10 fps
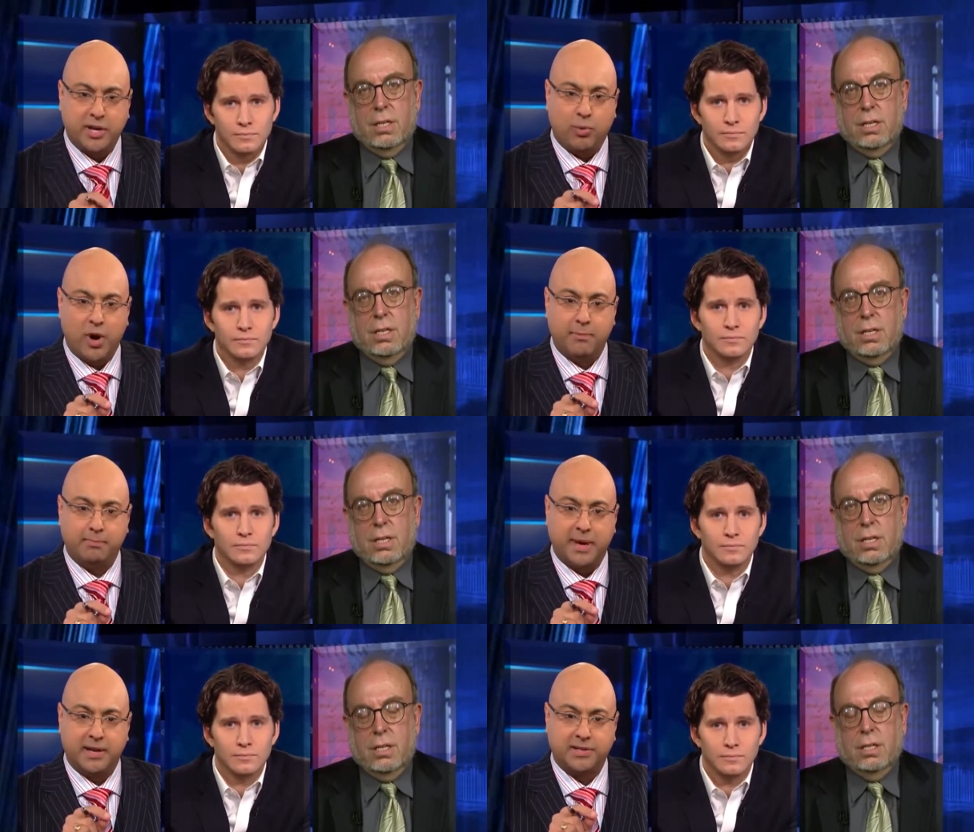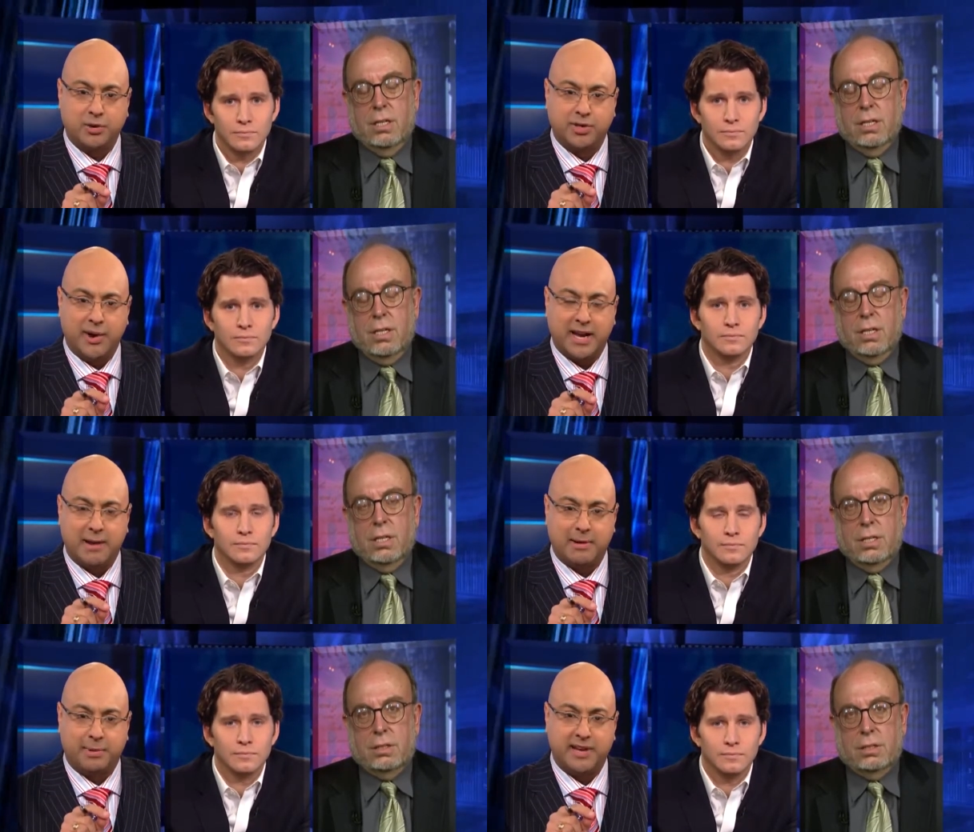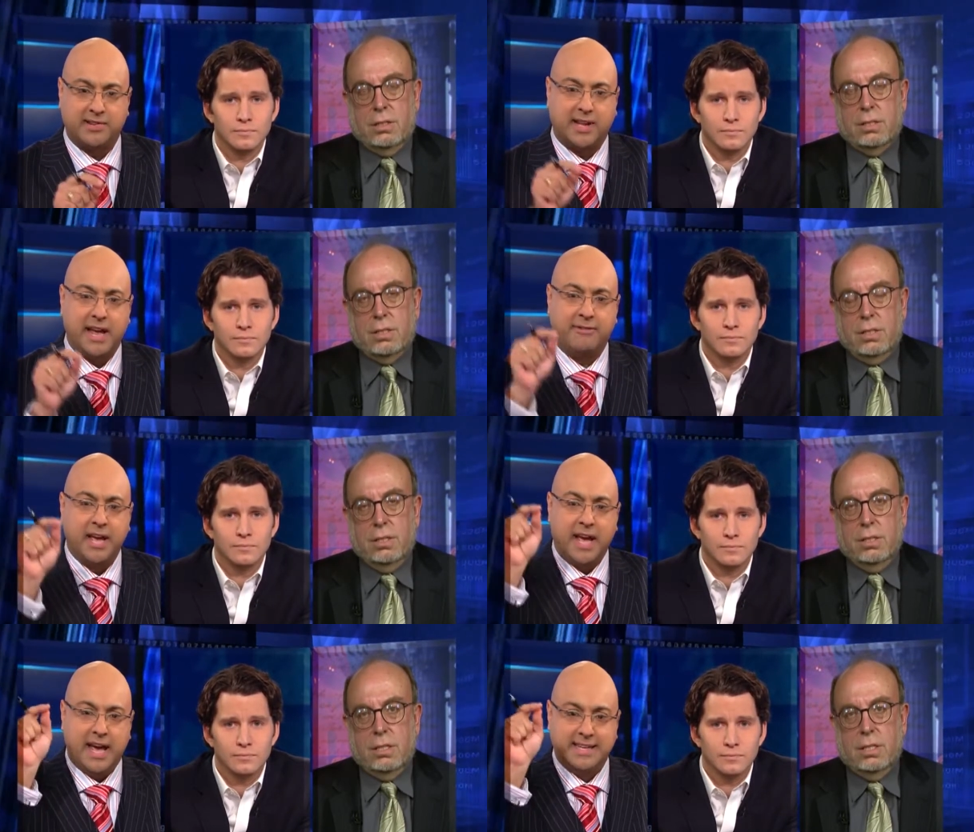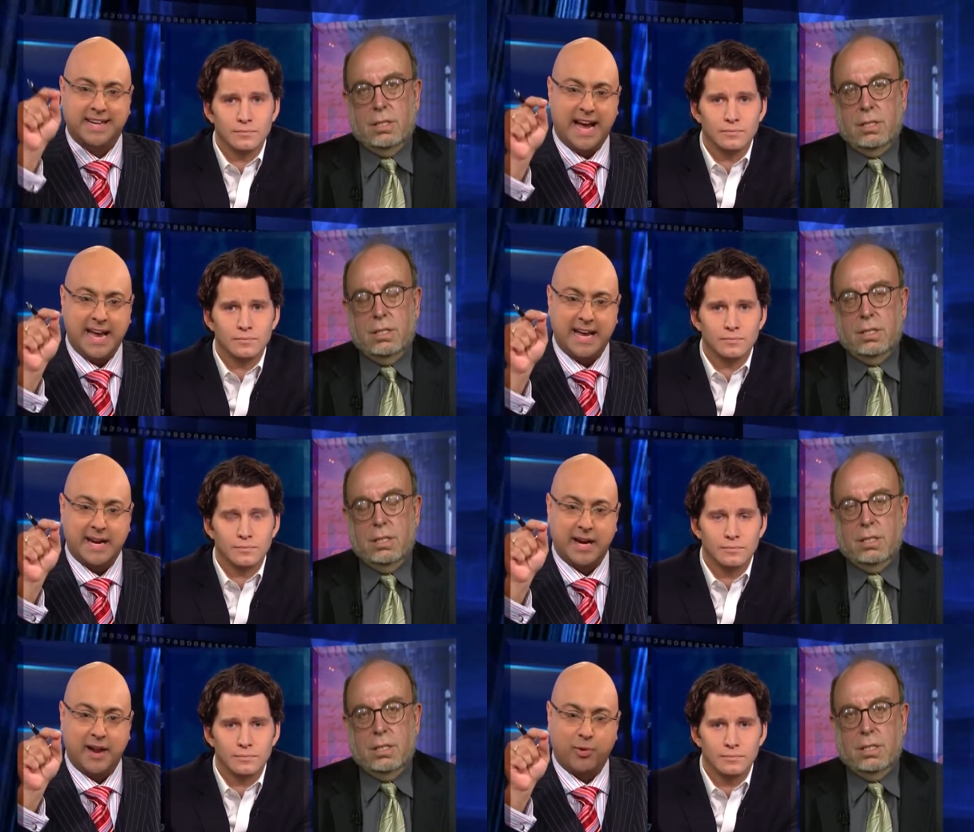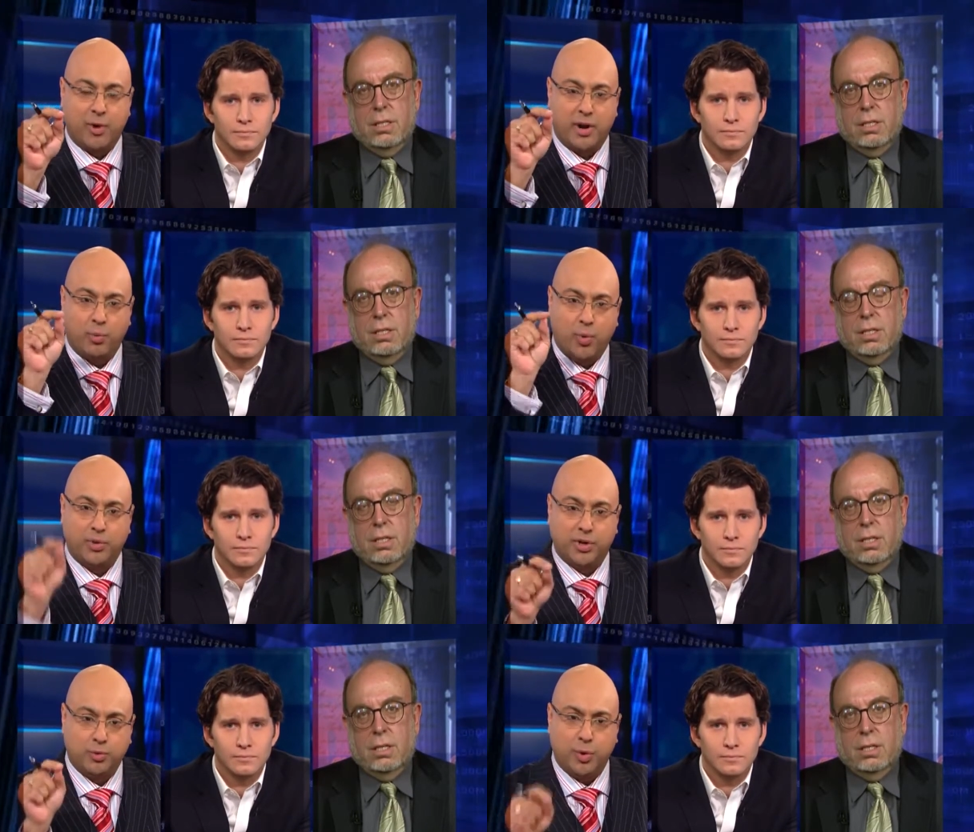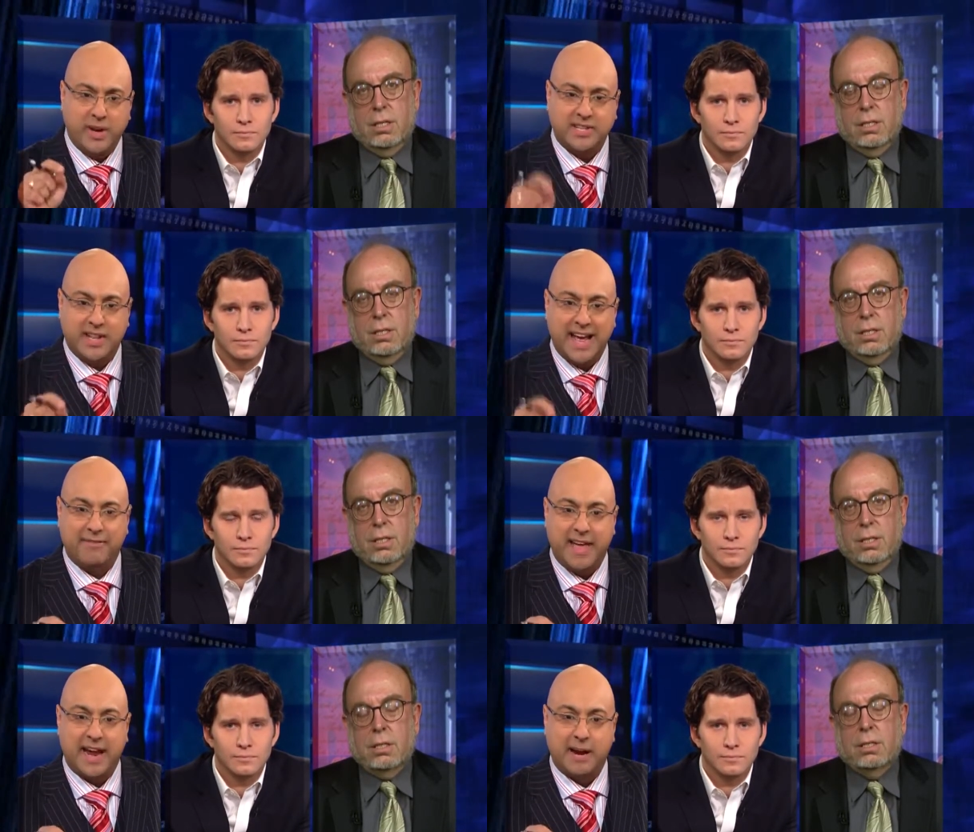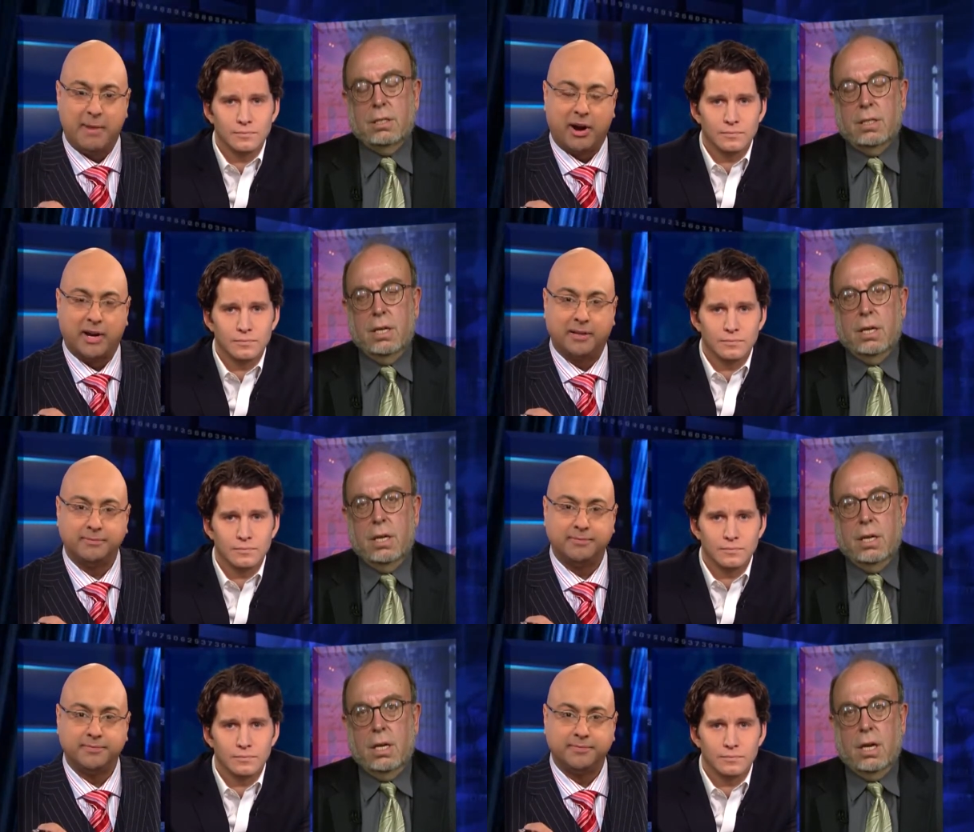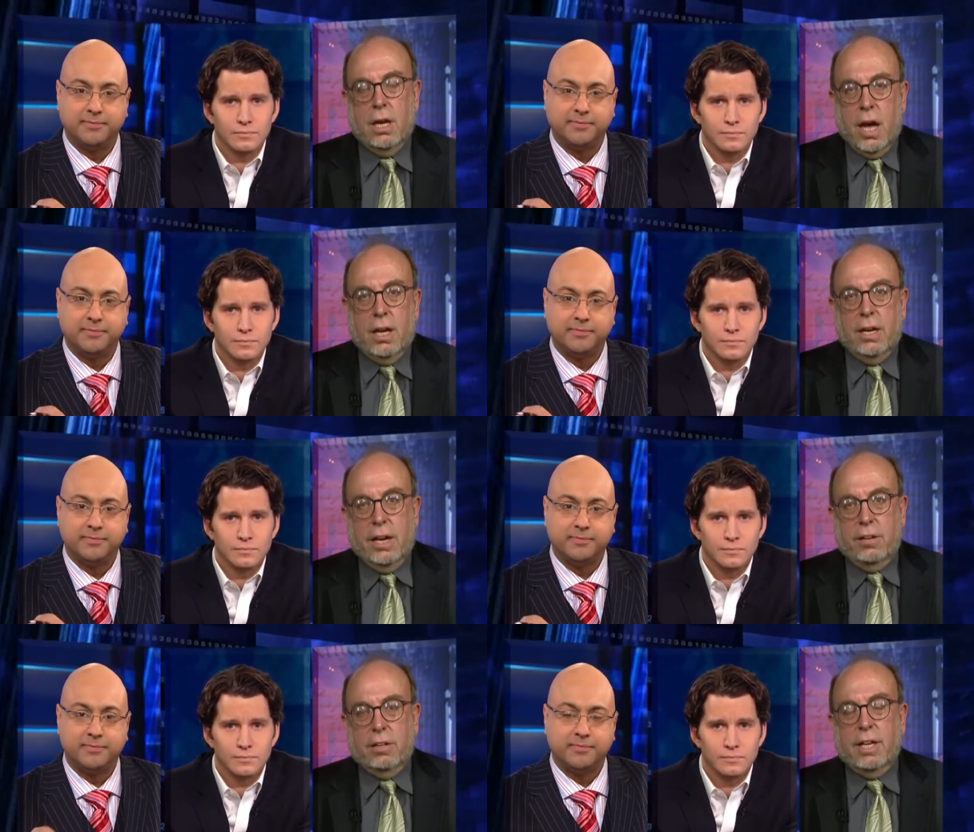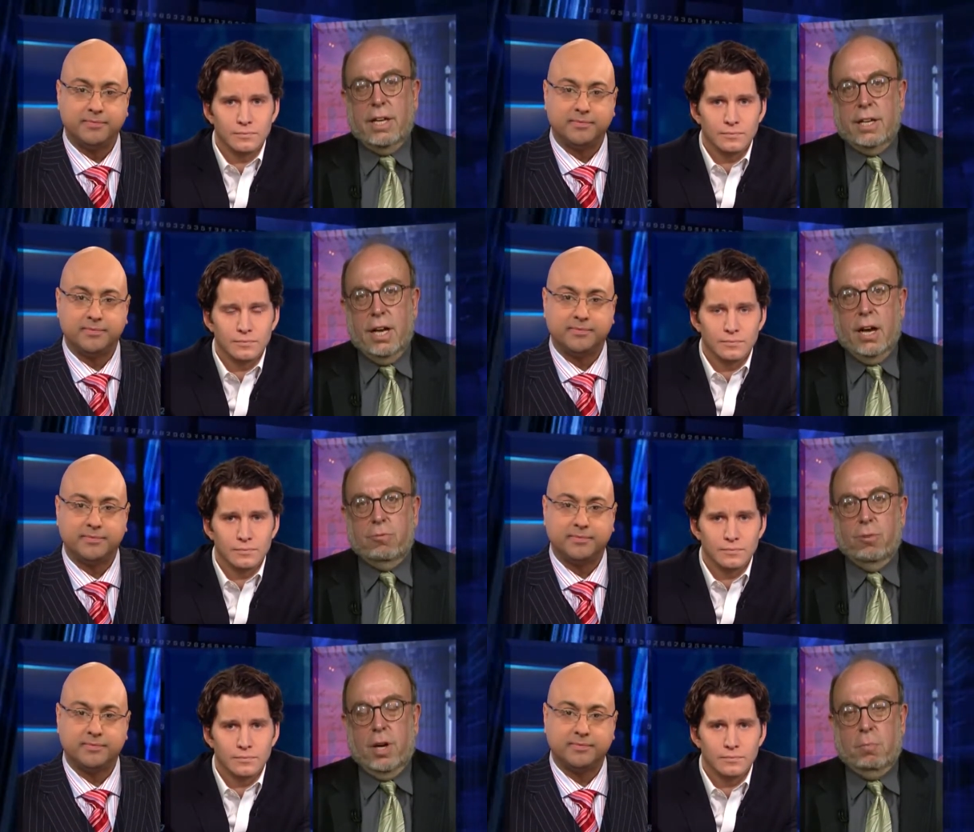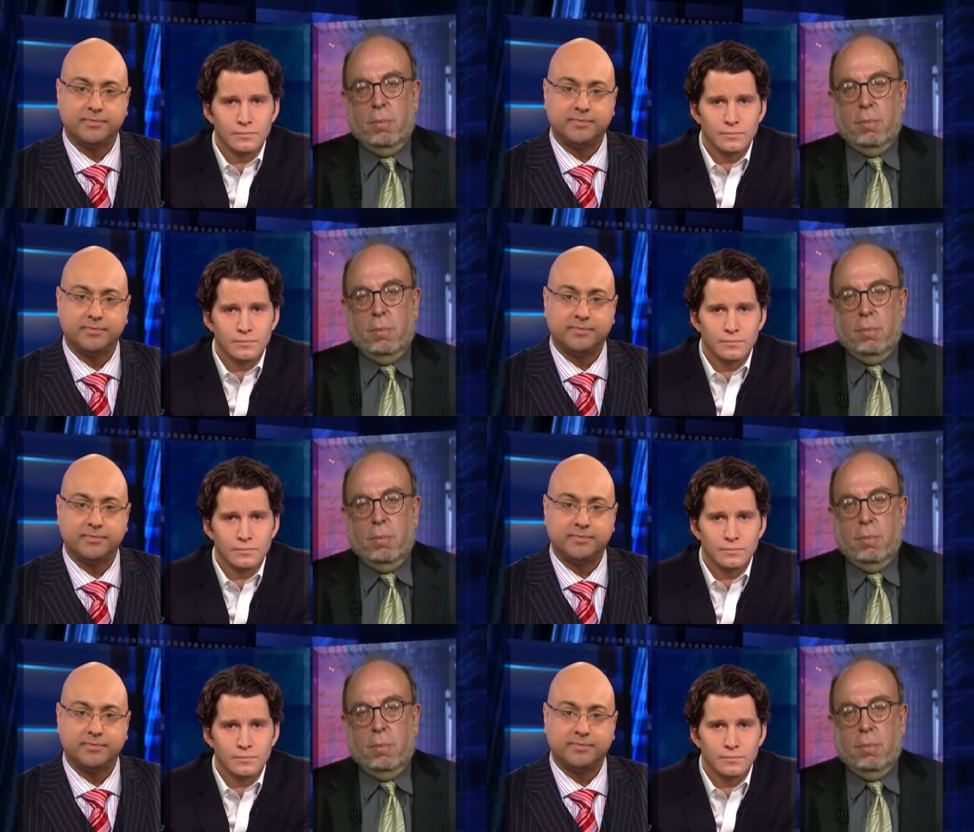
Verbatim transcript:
Speaker 1: into one uh, socioeconomic place in life and die in another one. do, do we still have that in America?
Speaker 2: not nearly enough. What